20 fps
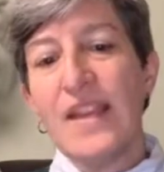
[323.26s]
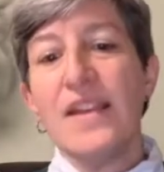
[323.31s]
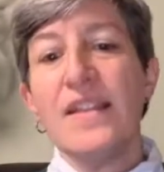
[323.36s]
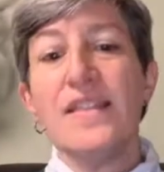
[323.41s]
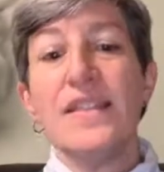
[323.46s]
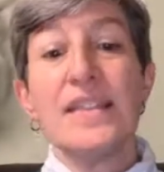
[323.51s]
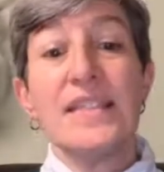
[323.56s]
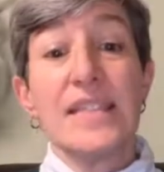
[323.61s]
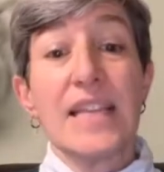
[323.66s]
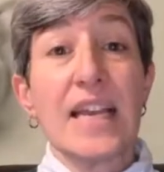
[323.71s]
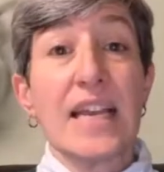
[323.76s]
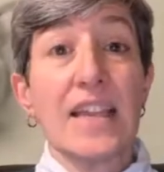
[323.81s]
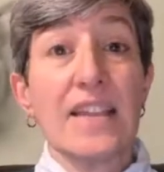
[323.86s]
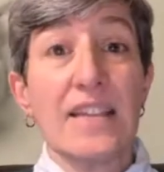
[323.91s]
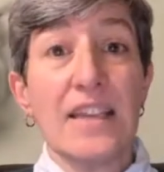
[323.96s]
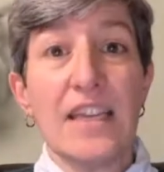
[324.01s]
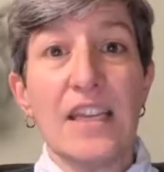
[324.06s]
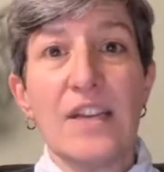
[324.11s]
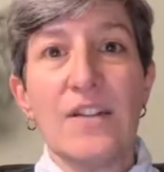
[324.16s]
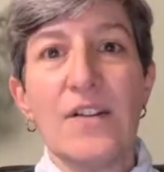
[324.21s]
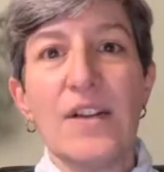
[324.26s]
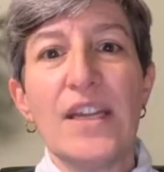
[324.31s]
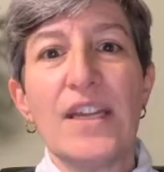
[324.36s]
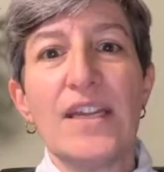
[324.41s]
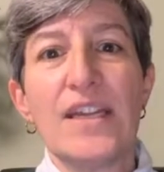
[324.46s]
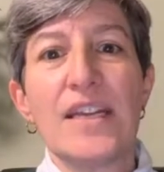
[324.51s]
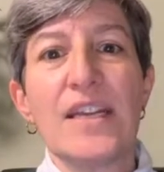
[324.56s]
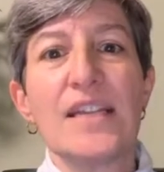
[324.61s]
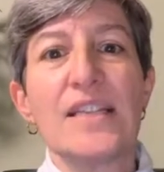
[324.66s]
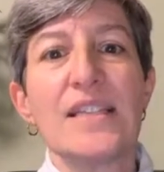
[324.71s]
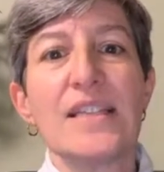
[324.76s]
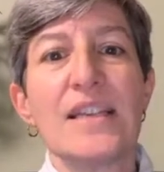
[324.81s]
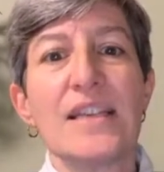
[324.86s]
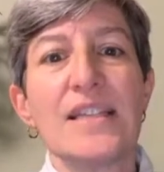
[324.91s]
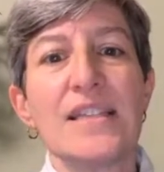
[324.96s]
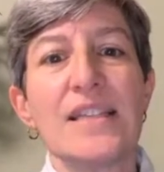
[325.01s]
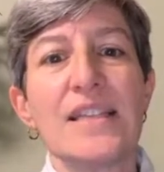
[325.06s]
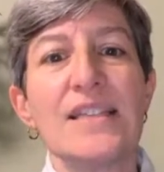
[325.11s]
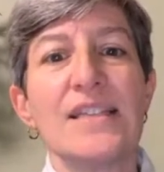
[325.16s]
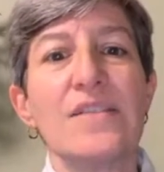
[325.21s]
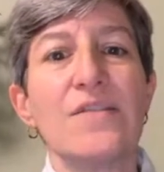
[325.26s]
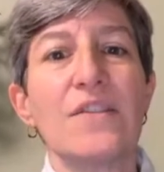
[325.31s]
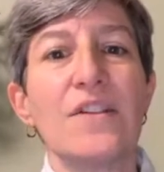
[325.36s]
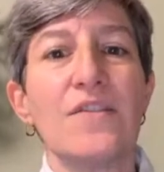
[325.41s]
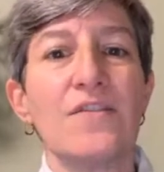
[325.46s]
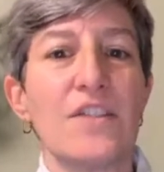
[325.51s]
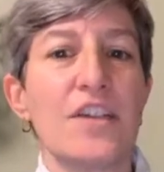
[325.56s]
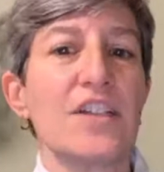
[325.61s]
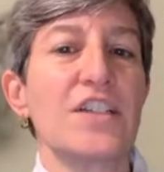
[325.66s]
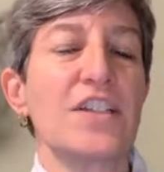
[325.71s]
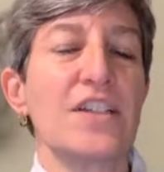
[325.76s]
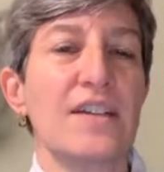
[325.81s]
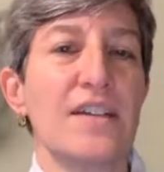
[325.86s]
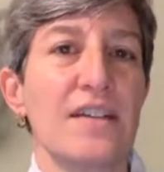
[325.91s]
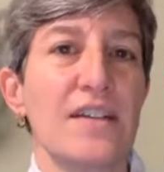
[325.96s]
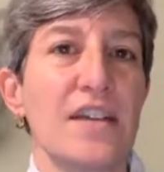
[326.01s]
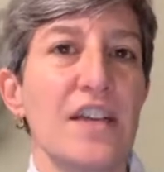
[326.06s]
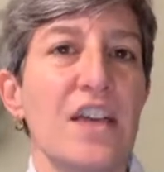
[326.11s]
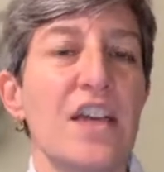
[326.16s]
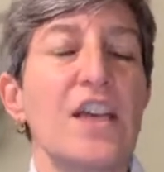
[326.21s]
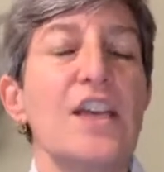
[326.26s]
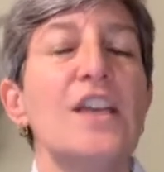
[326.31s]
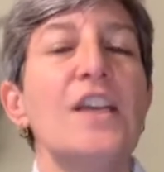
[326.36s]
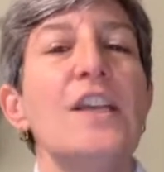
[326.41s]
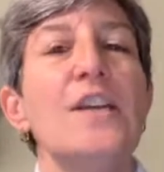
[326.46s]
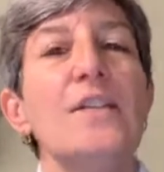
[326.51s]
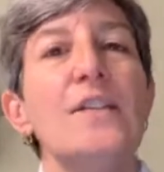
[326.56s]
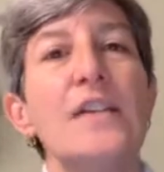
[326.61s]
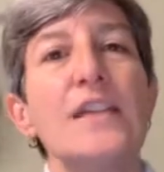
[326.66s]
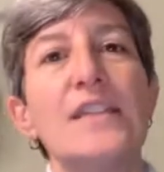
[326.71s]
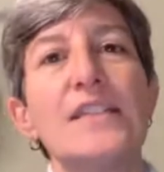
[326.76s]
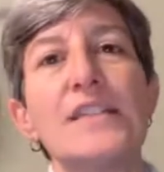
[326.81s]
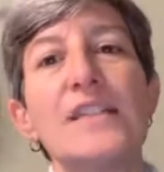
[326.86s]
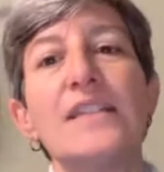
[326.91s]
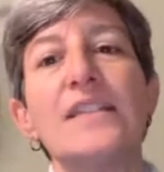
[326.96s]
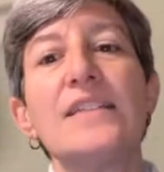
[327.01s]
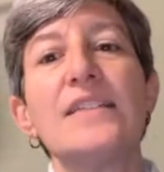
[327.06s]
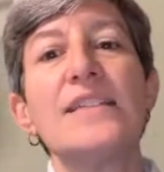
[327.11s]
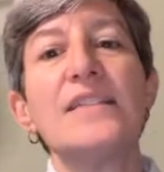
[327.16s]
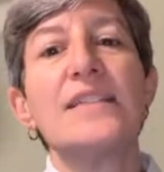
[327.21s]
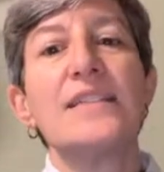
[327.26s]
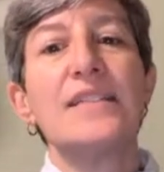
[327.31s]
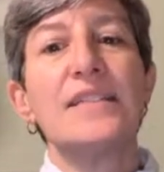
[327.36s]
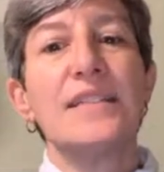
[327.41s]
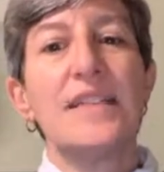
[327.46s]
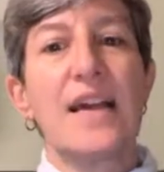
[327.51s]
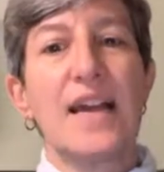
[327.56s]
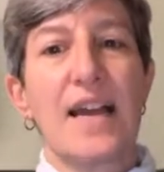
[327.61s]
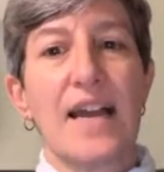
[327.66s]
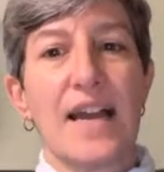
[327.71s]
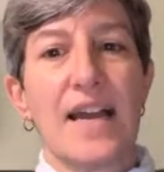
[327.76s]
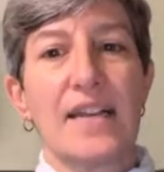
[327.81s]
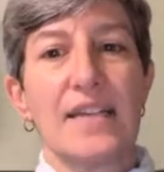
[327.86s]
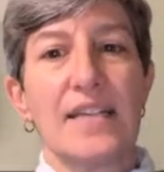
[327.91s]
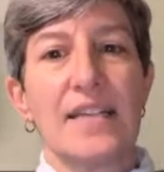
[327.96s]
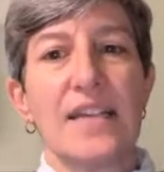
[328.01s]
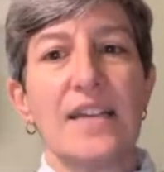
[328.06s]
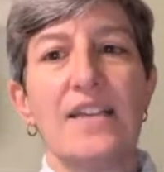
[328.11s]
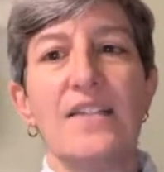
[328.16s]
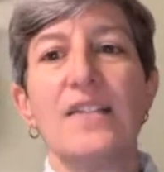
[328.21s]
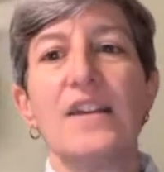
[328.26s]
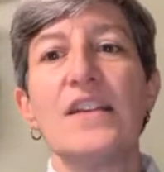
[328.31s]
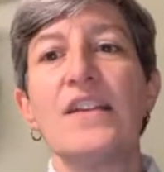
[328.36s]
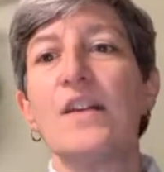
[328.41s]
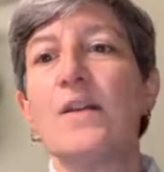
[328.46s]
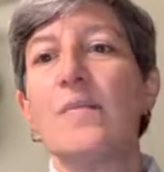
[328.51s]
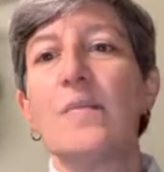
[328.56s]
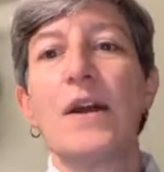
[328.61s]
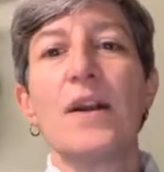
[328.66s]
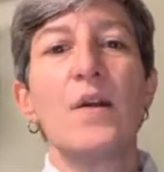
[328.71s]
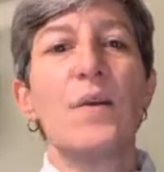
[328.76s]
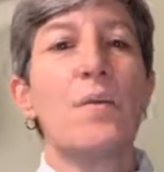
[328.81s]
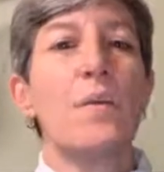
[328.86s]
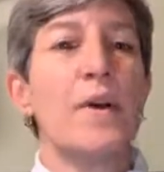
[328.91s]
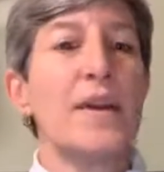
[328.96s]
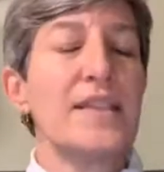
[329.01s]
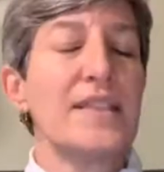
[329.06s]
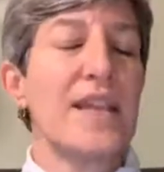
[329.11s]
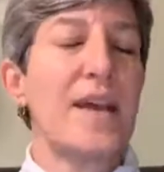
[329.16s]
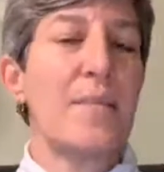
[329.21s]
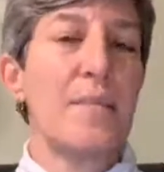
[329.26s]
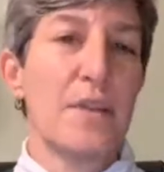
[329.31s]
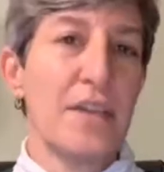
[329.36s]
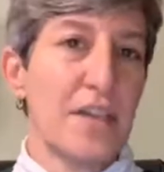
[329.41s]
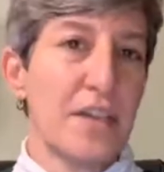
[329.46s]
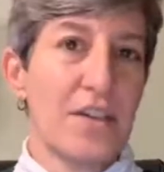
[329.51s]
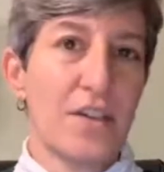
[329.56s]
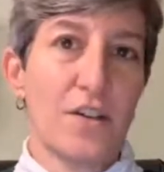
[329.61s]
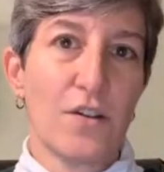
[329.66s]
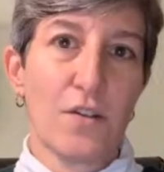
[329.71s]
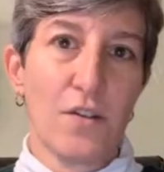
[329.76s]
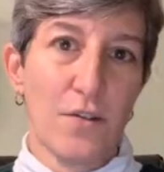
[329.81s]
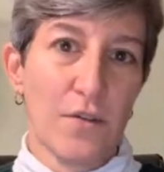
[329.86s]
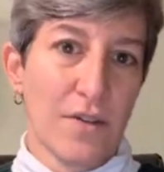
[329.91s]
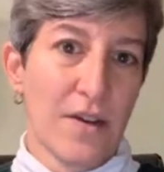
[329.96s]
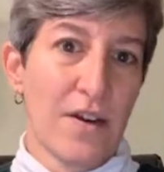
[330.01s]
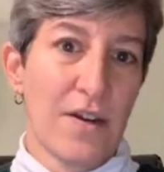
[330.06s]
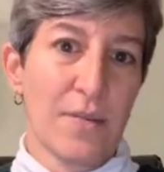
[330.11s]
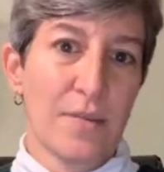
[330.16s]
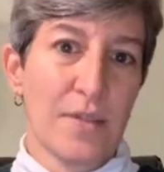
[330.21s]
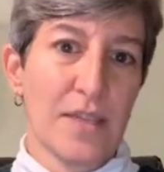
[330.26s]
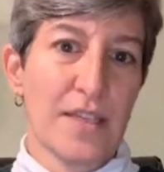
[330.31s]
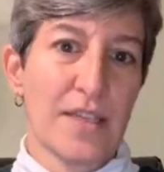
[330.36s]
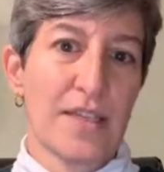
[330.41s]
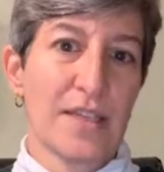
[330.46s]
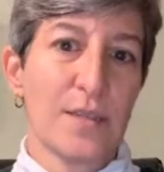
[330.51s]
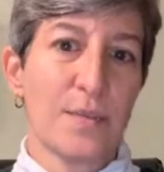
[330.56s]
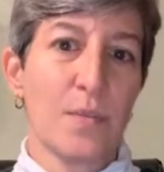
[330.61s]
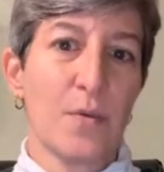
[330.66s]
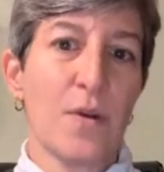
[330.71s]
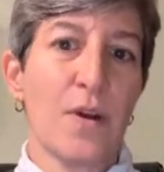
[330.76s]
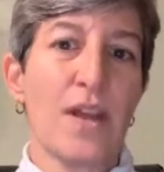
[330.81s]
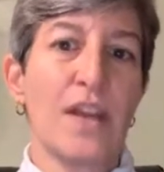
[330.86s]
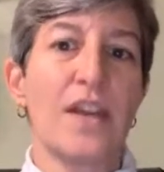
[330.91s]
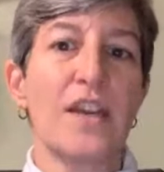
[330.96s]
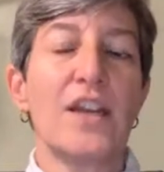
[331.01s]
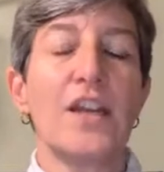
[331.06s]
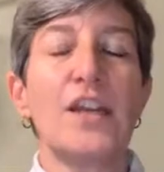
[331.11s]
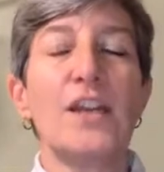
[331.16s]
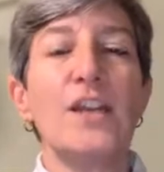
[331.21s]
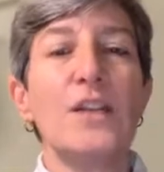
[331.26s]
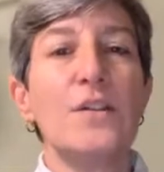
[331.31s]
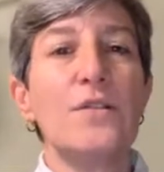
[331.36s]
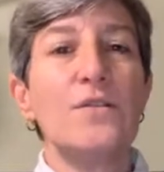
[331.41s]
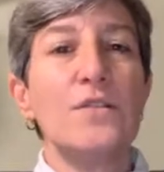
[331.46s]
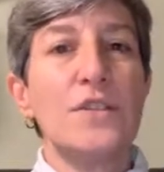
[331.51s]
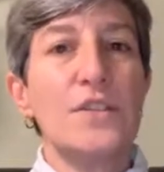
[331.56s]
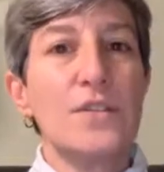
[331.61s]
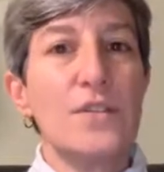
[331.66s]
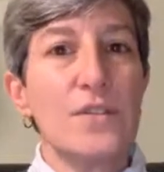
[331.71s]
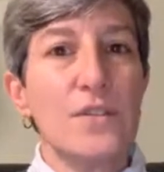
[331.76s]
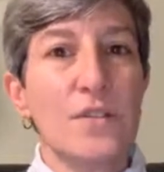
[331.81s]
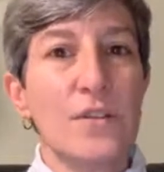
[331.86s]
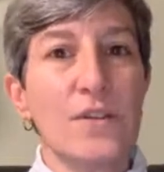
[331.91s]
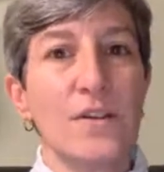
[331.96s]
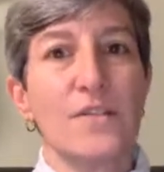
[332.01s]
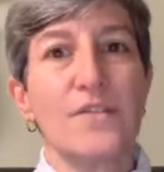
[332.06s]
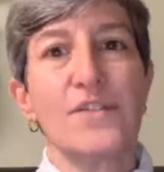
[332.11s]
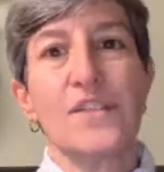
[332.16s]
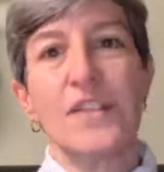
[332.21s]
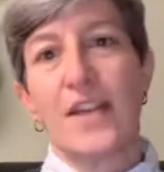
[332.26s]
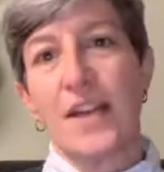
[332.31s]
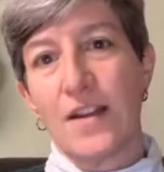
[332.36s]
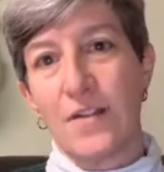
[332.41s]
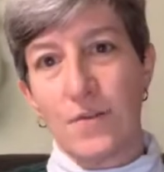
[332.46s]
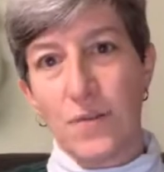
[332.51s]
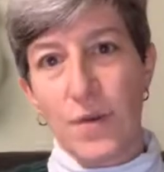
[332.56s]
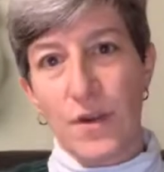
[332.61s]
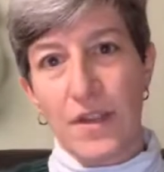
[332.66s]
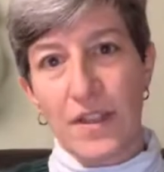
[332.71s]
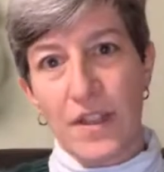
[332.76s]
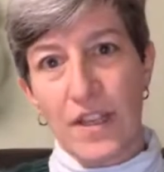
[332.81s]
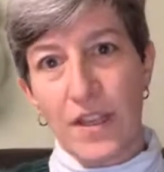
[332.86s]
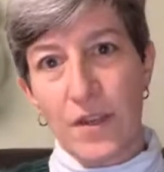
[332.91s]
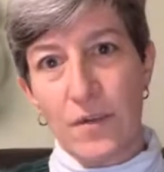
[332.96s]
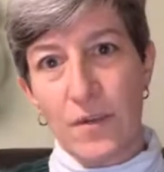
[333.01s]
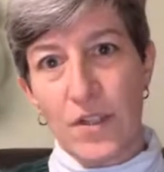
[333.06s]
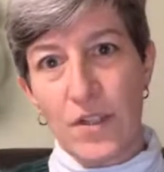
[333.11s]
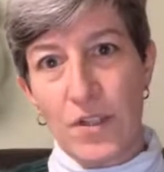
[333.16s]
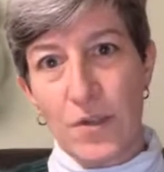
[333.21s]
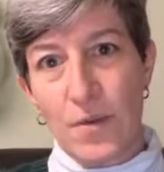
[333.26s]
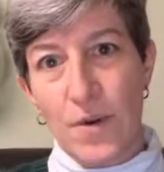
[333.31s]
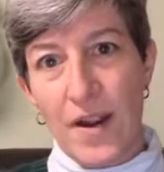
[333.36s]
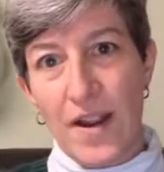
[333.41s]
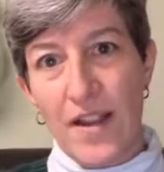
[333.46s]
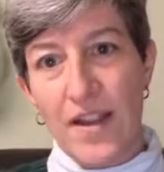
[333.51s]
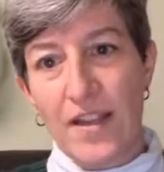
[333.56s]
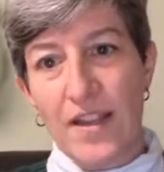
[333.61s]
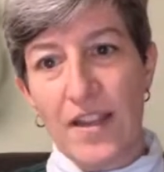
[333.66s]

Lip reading: The second thing you need is a sense of conviction. You need to decide that no matter what's happened in your career up to this point, you deserve to have work that you enjoy.